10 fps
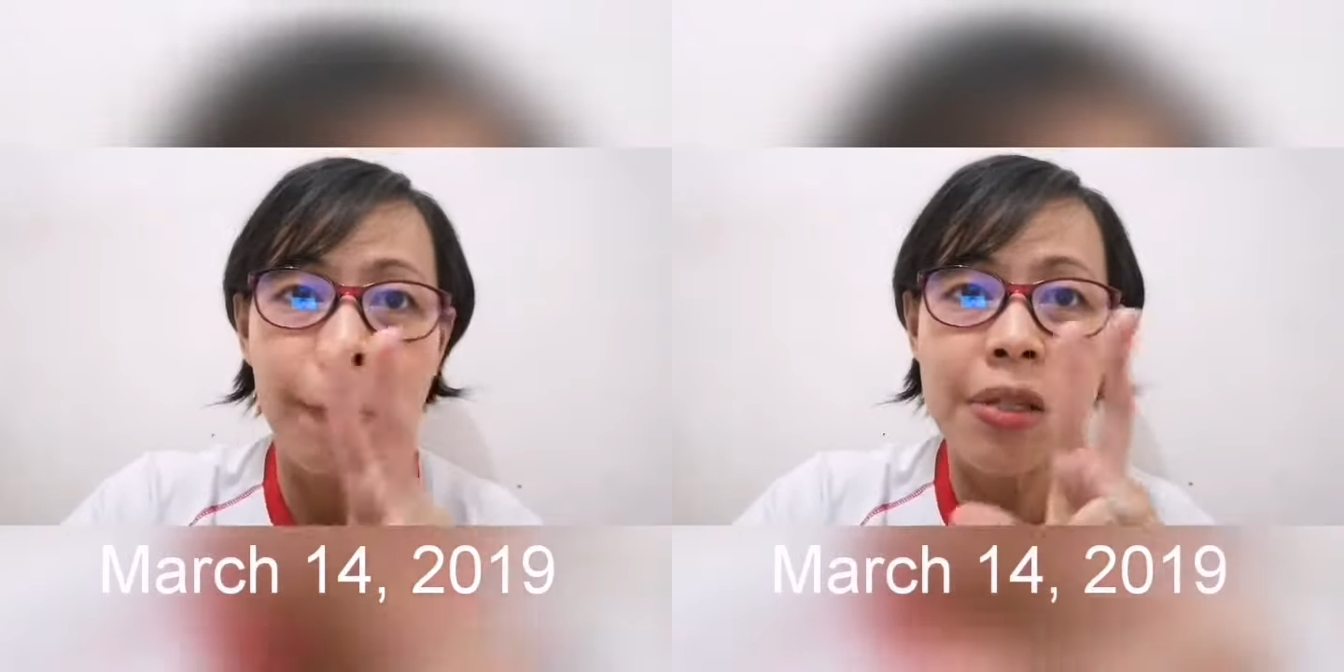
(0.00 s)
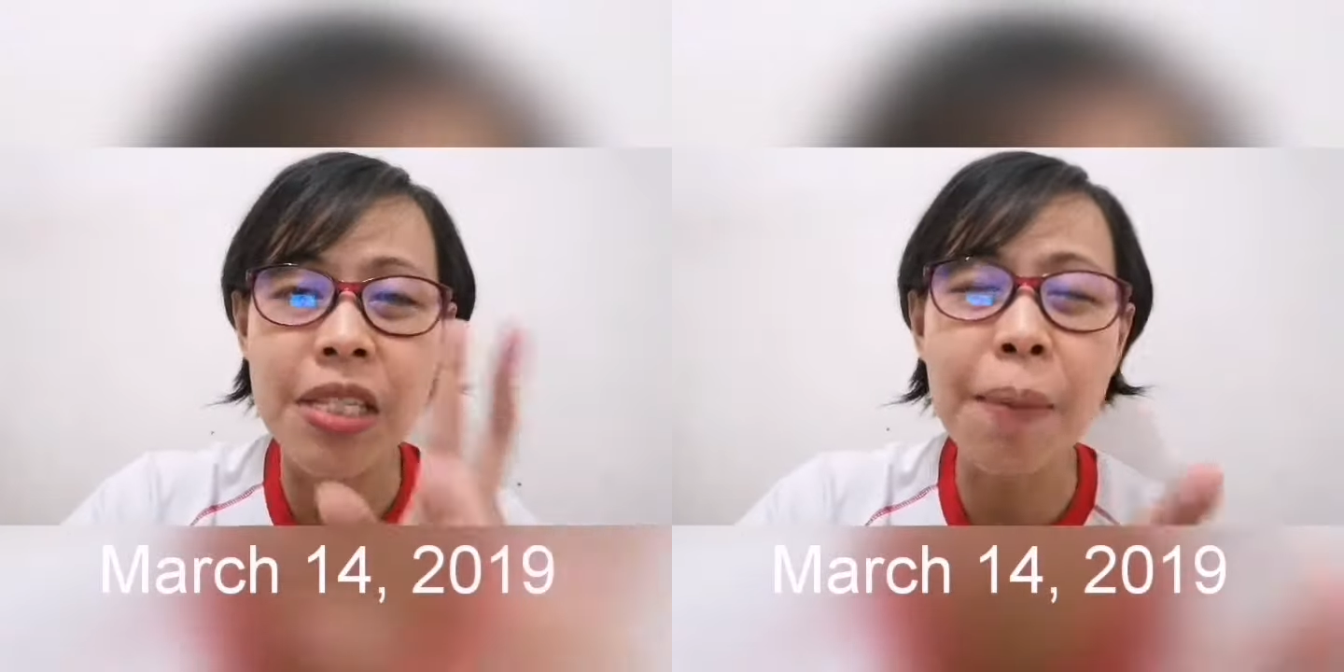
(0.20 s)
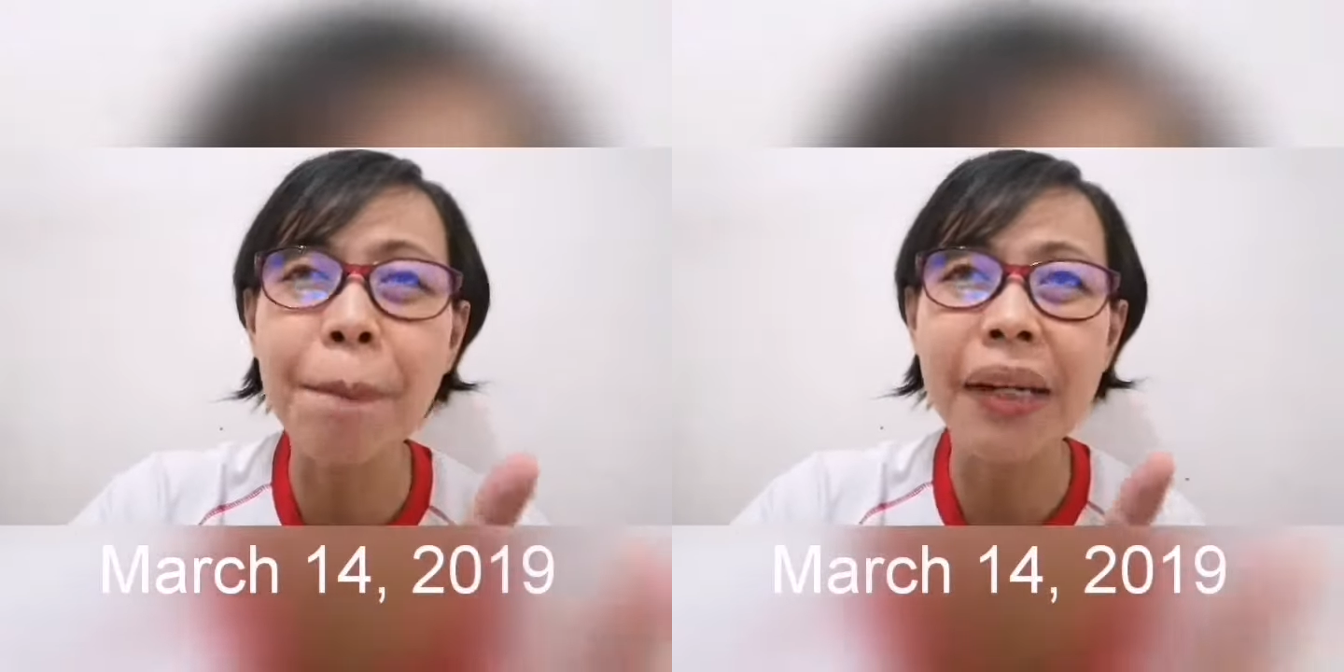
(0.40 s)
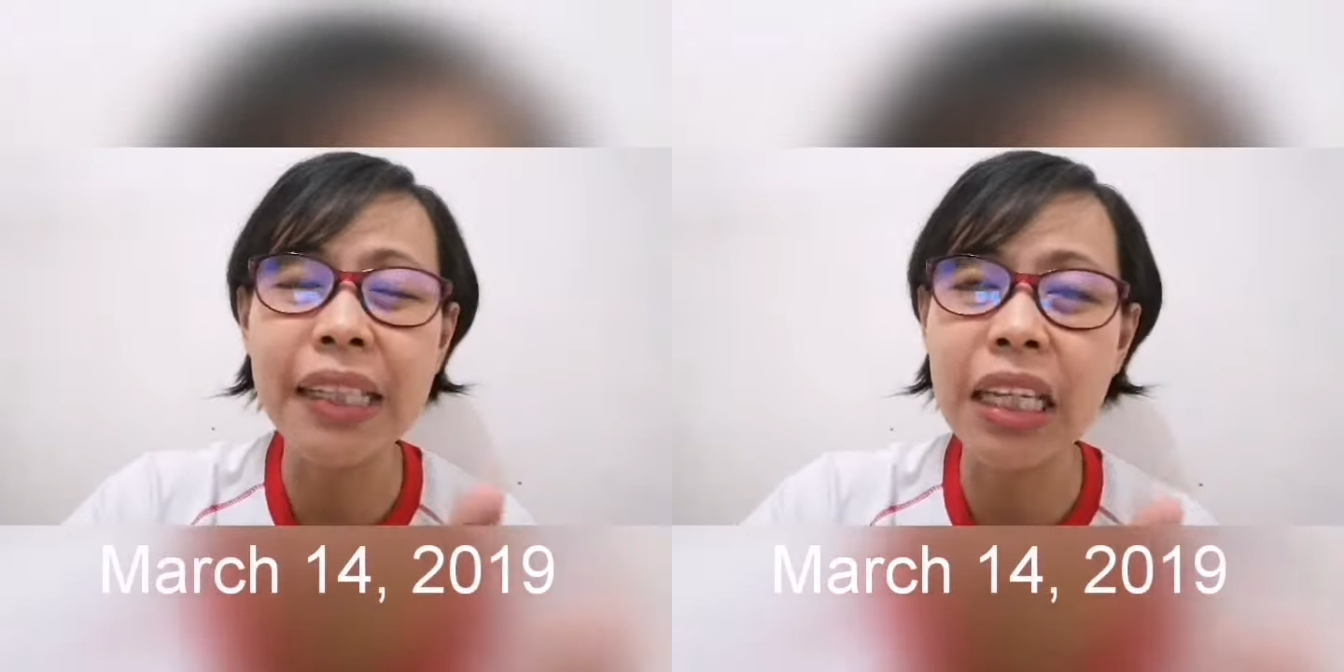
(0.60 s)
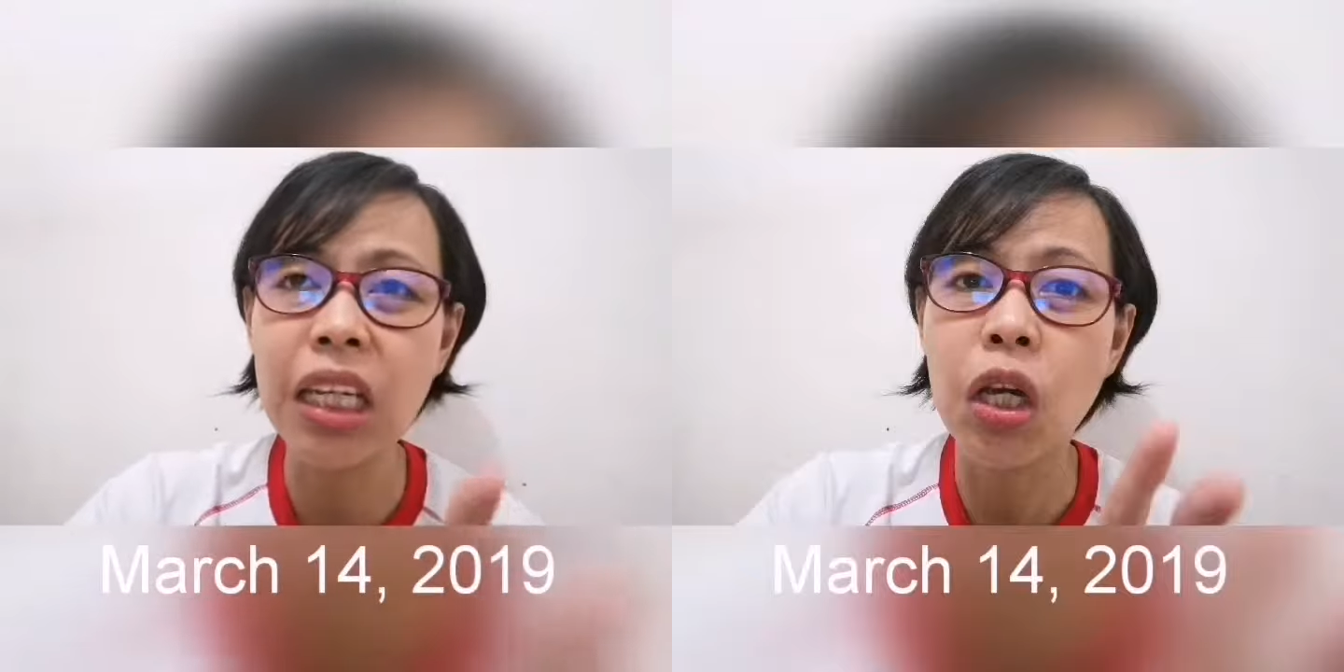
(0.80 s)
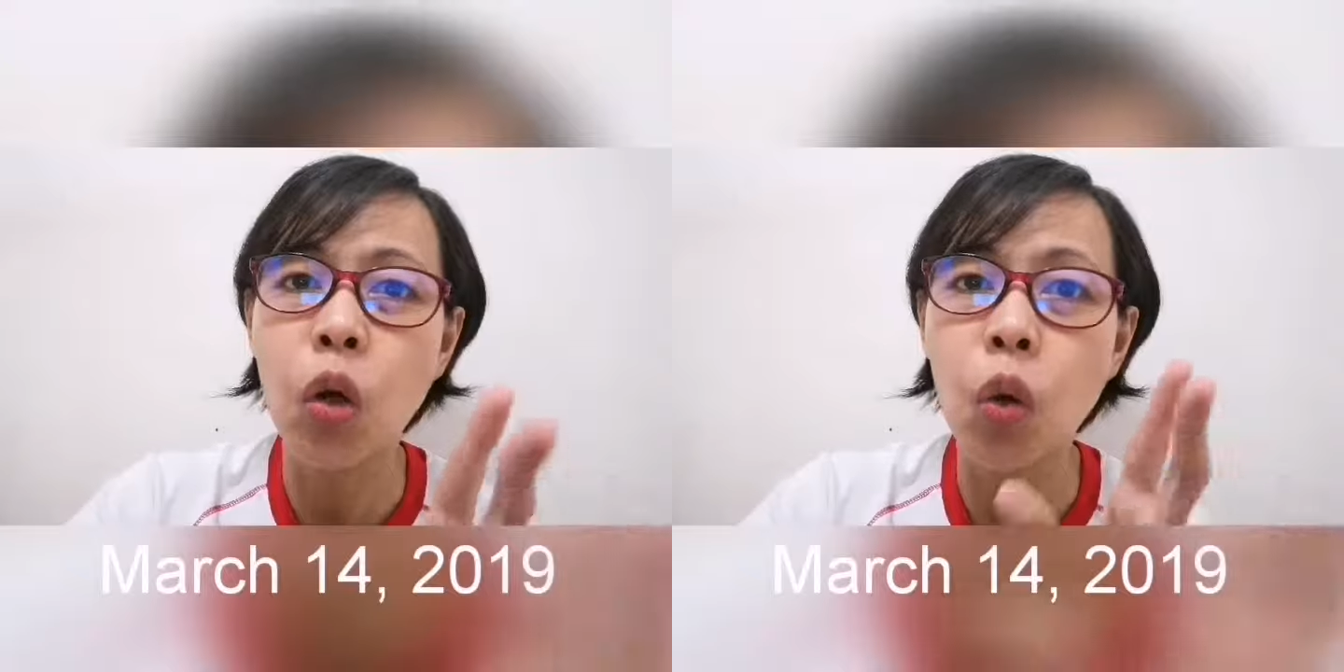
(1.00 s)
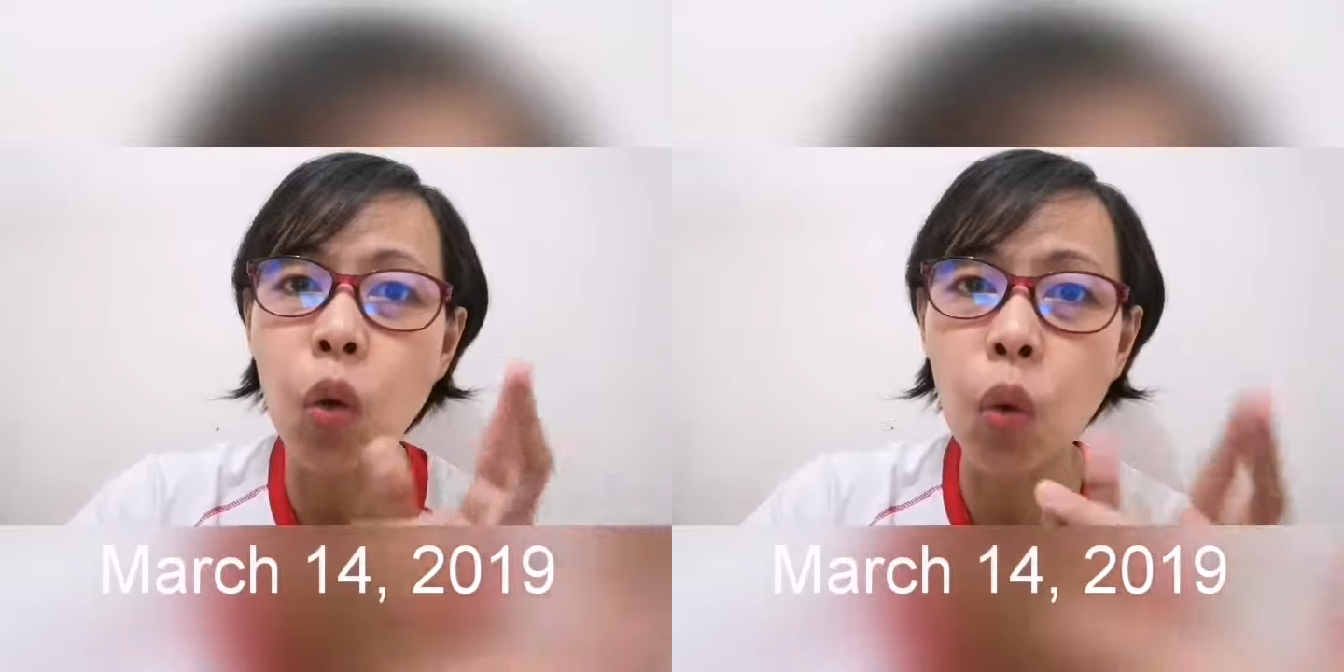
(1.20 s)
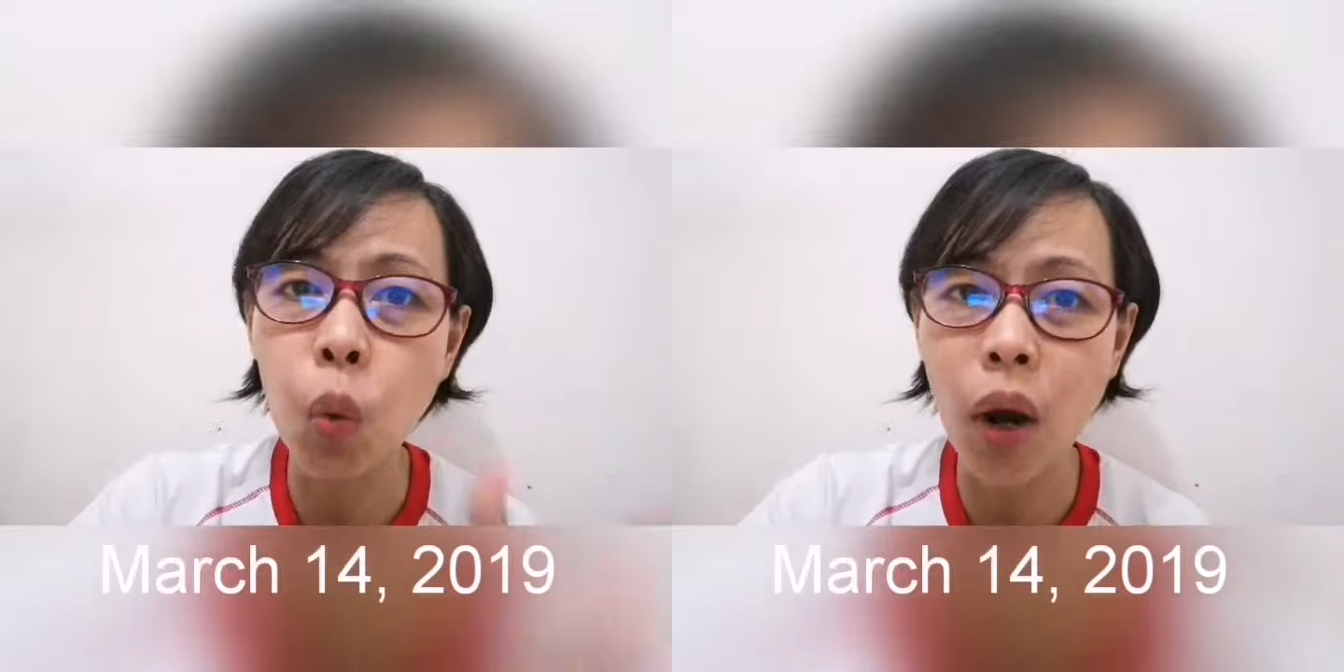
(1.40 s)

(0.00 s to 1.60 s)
Somebody who